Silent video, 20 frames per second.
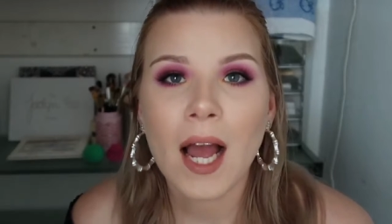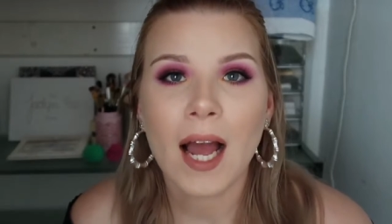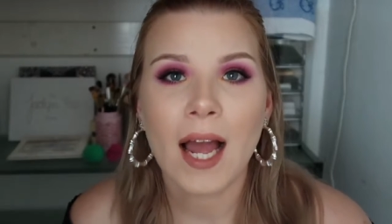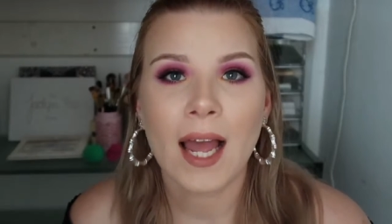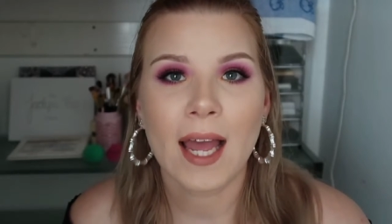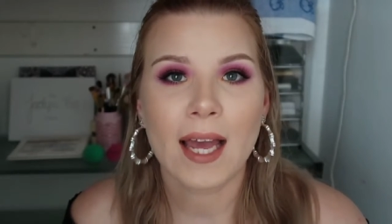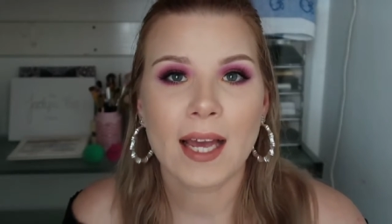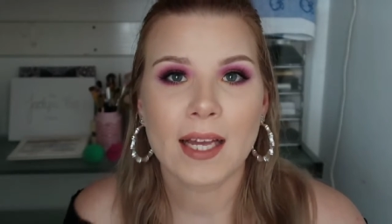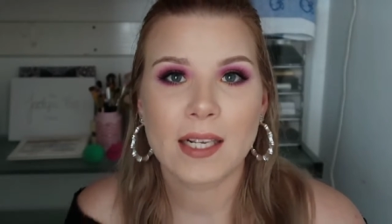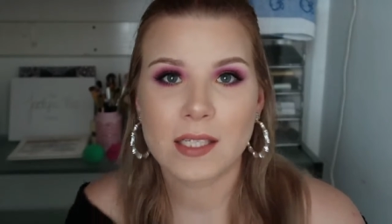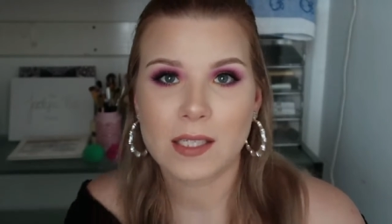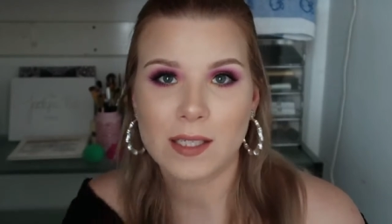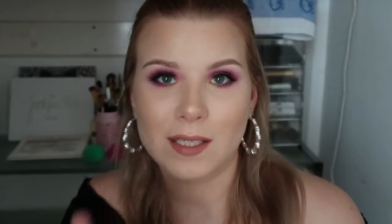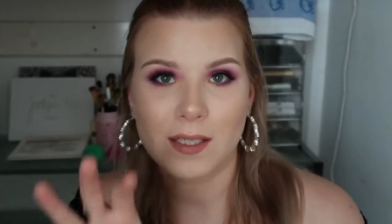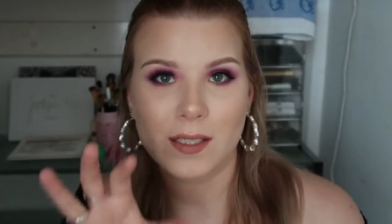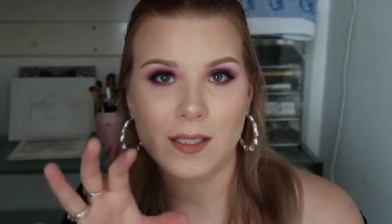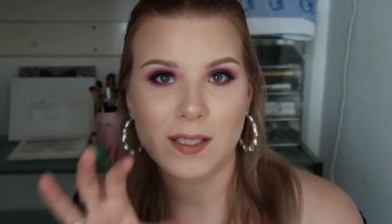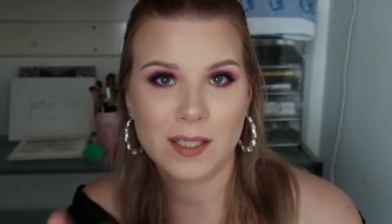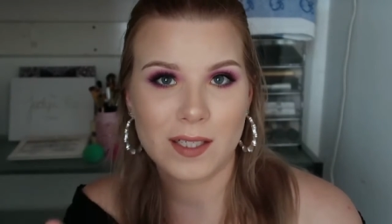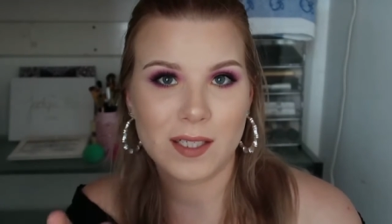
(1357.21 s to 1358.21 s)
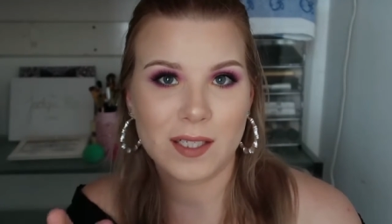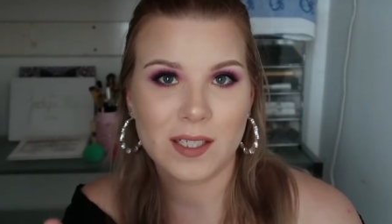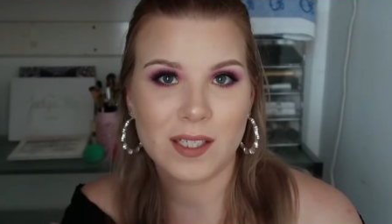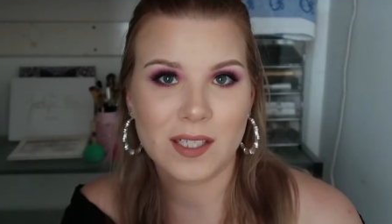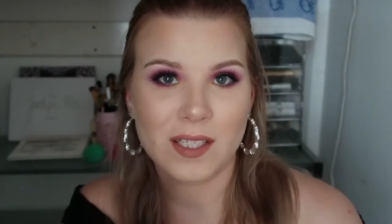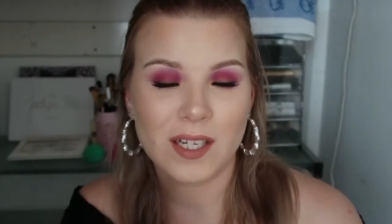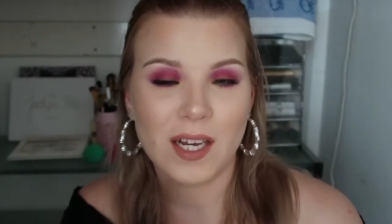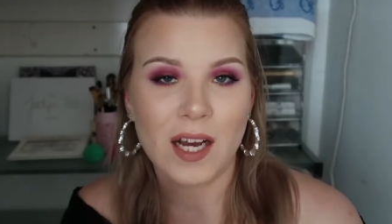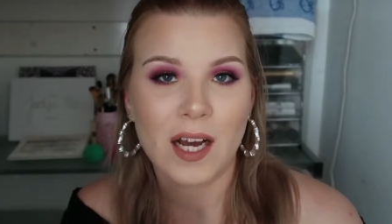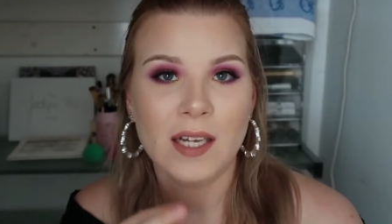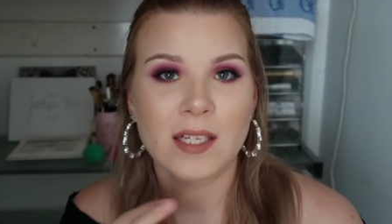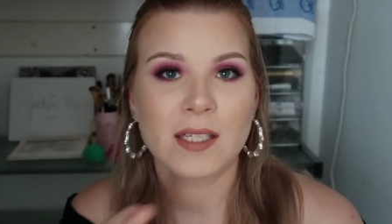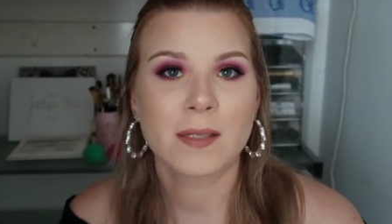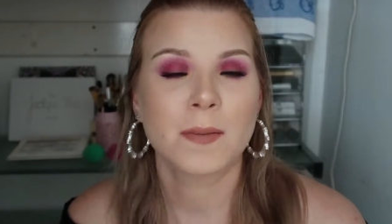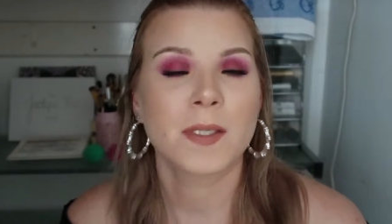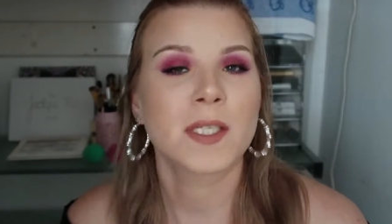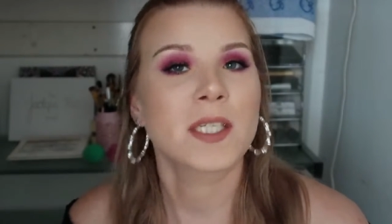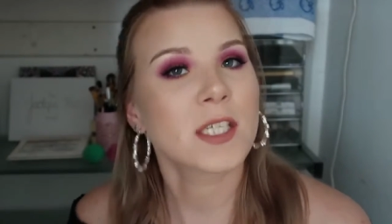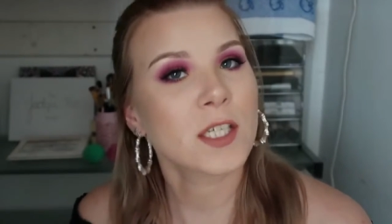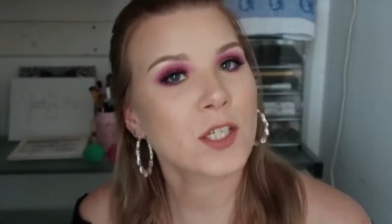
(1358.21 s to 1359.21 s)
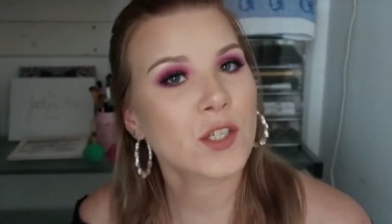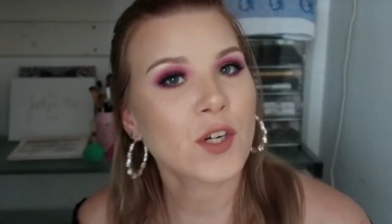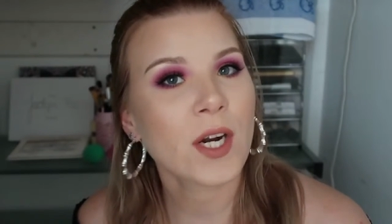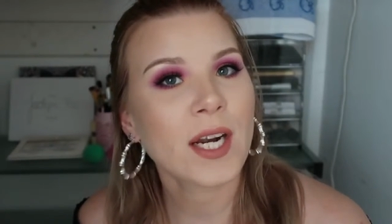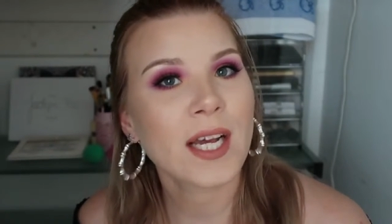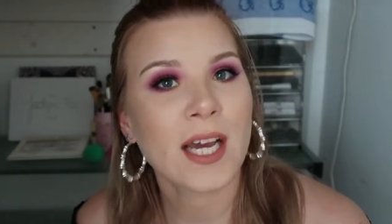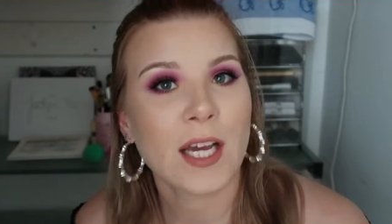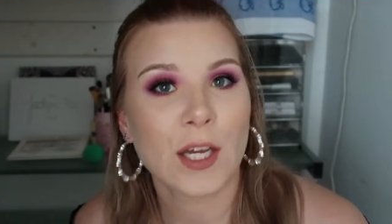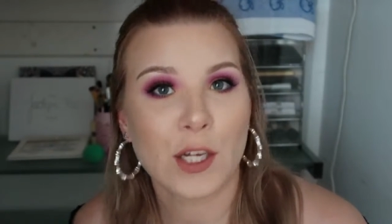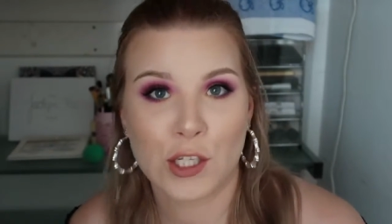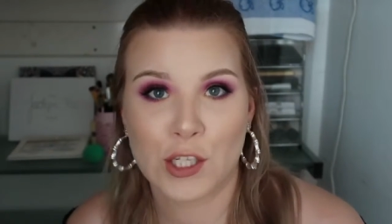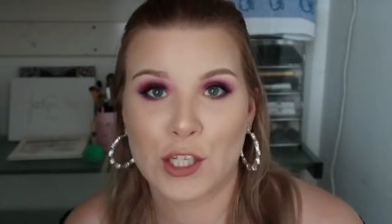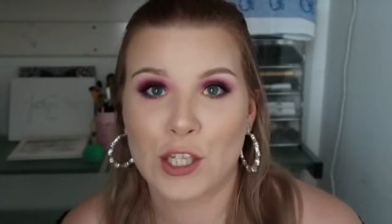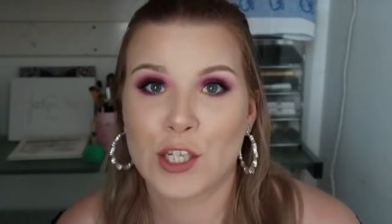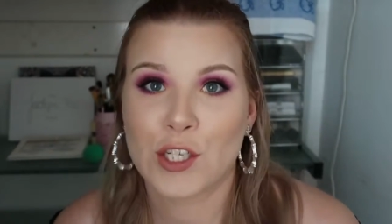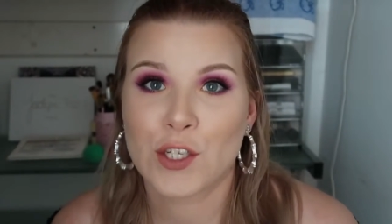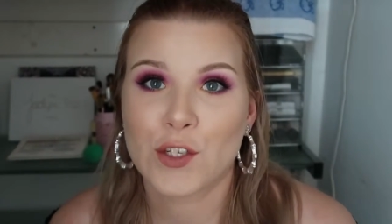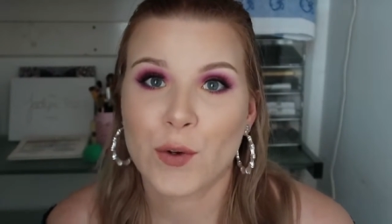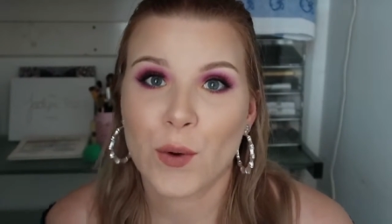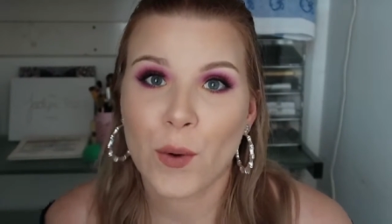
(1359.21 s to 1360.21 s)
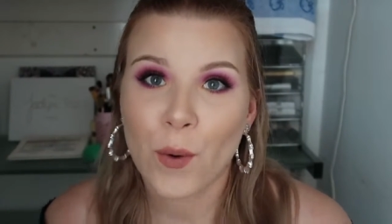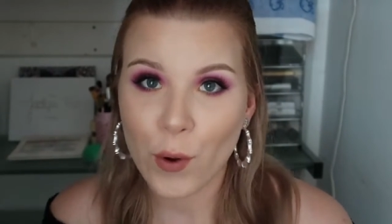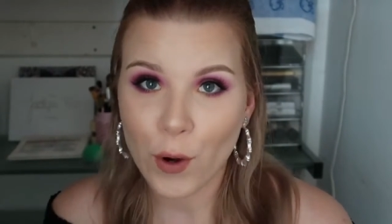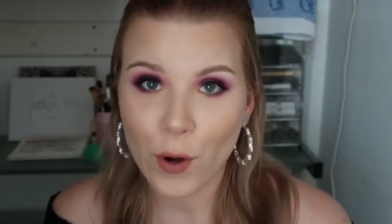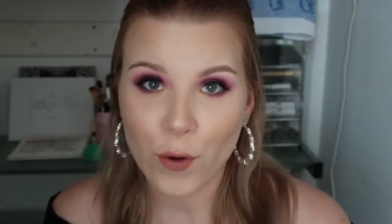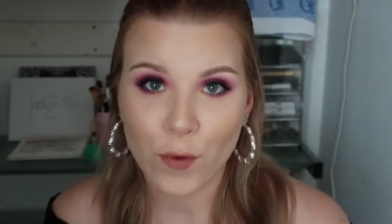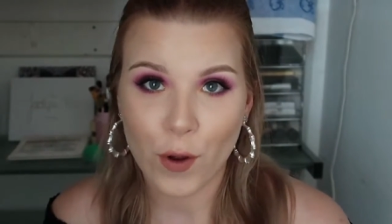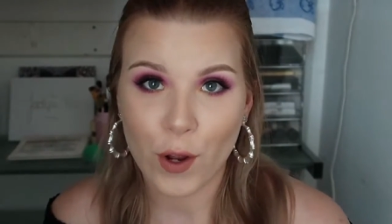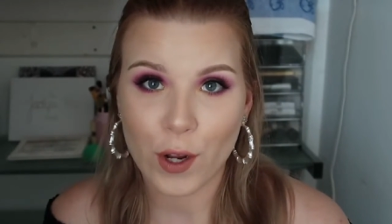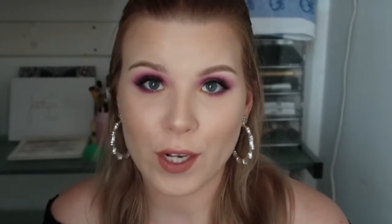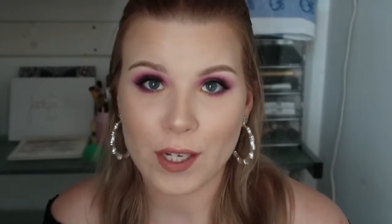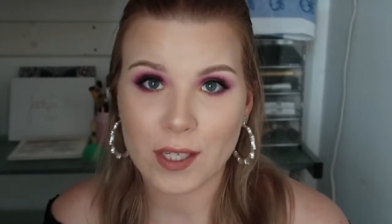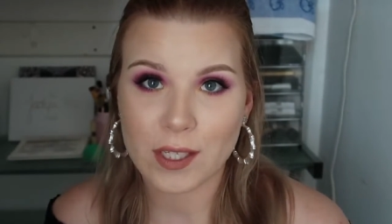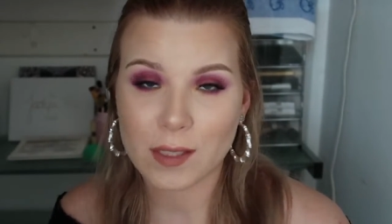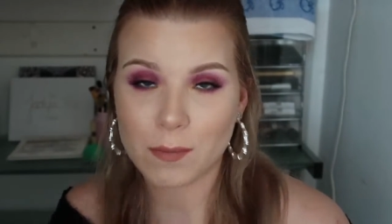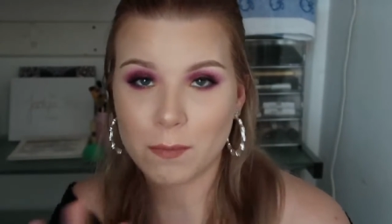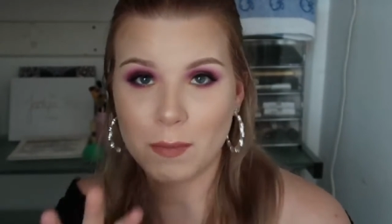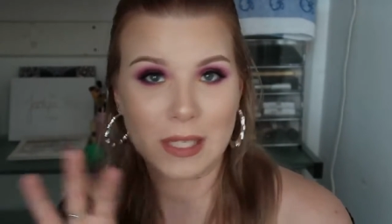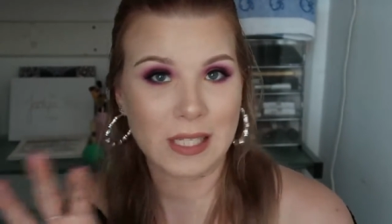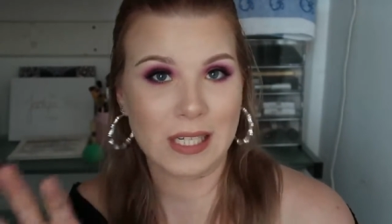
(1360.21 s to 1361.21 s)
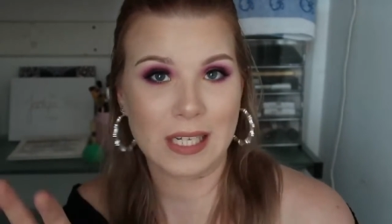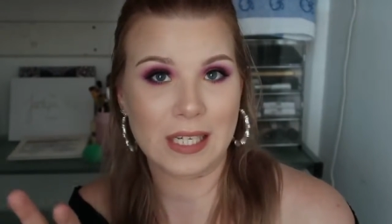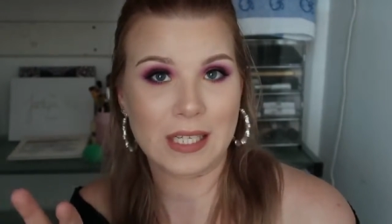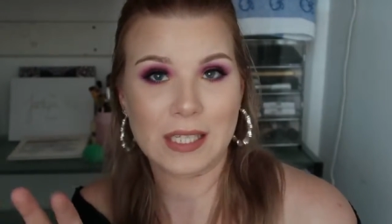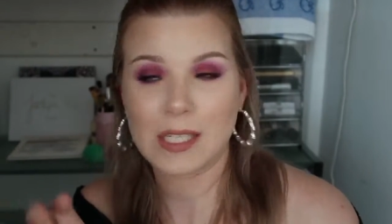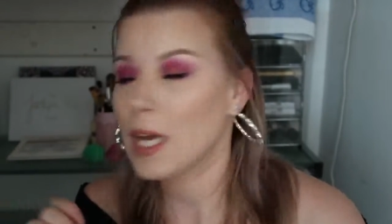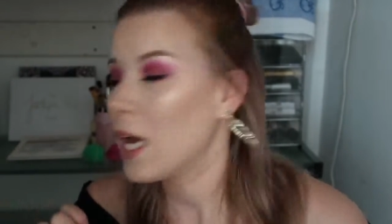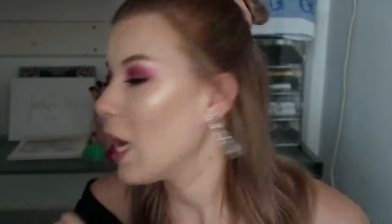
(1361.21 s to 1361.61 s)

And I'm still trying to get used to this autofocus business.